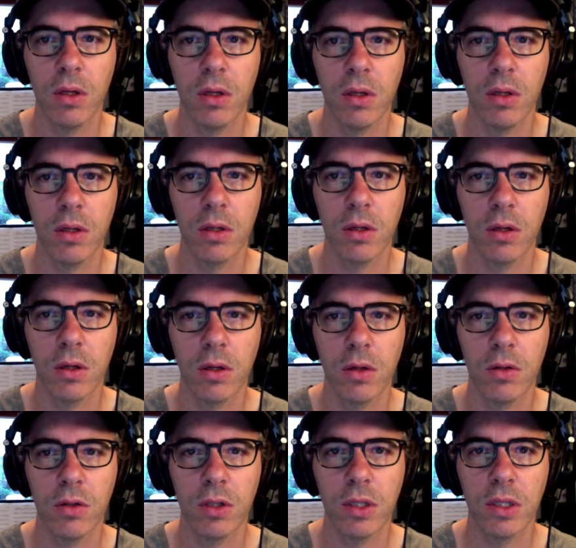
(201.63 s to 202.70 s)
So
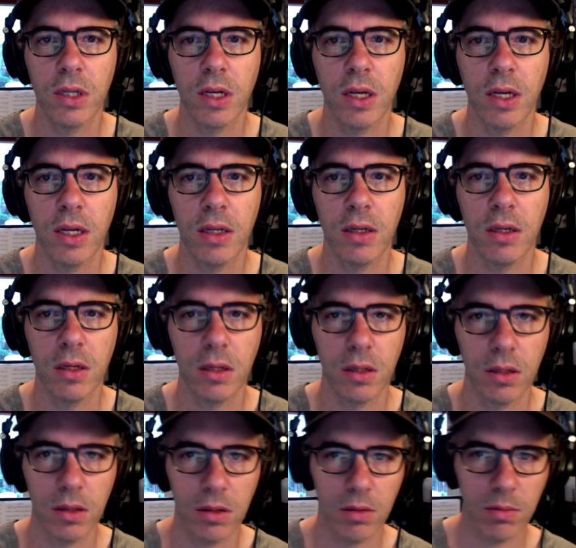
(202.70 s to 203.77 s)
I'll just add
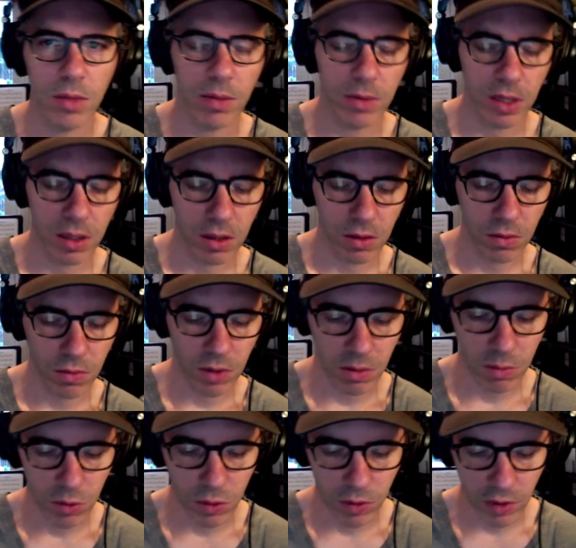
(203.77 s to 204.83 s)
maybe
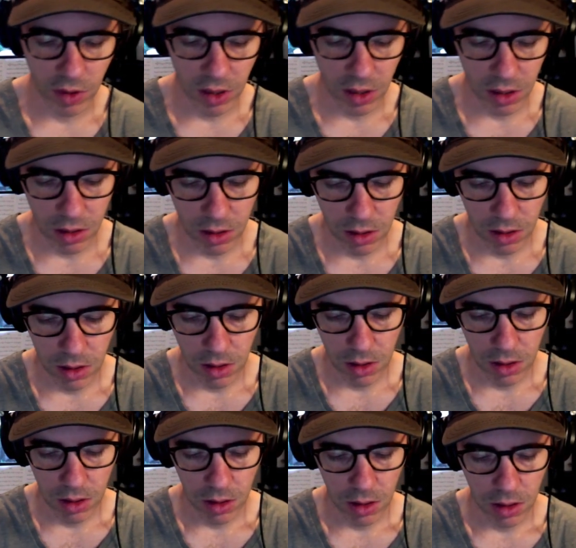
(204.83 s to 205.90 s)
one more thing,
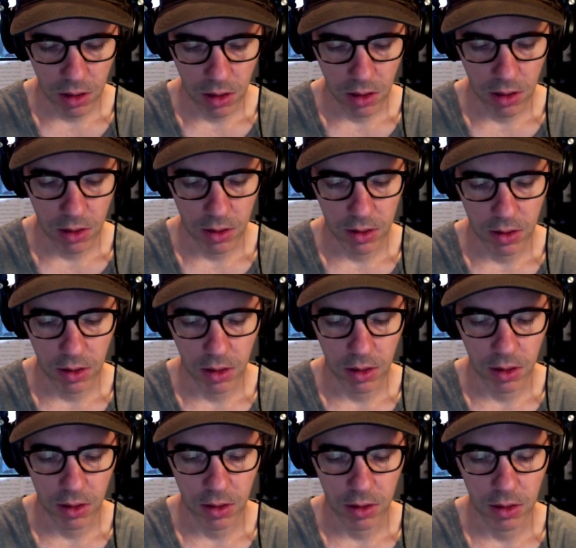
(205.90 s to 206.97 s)

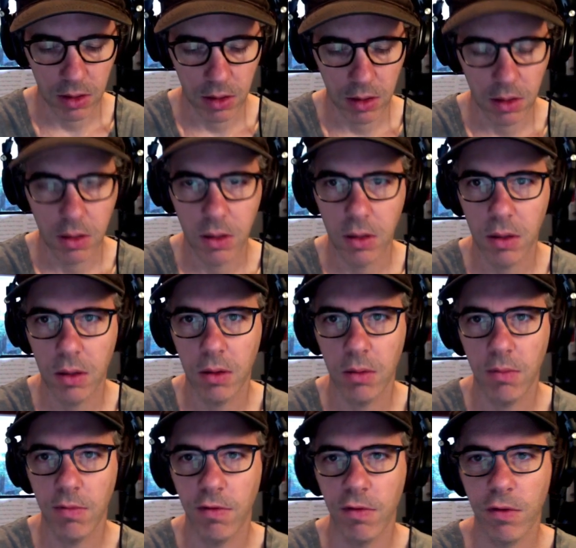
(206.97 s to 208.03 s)
CNS
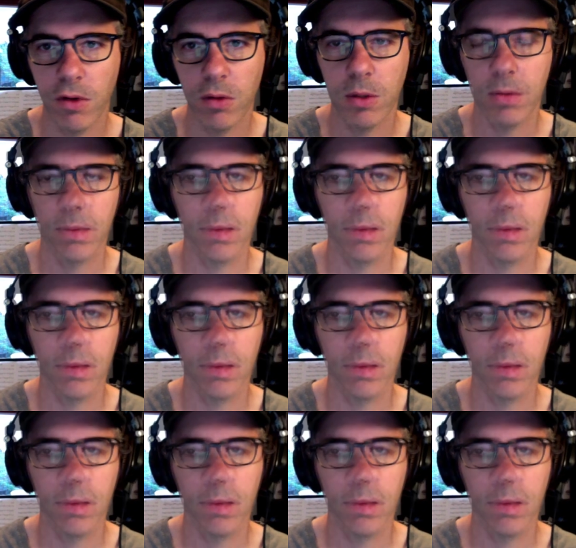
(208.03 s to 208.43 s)
lymphoma.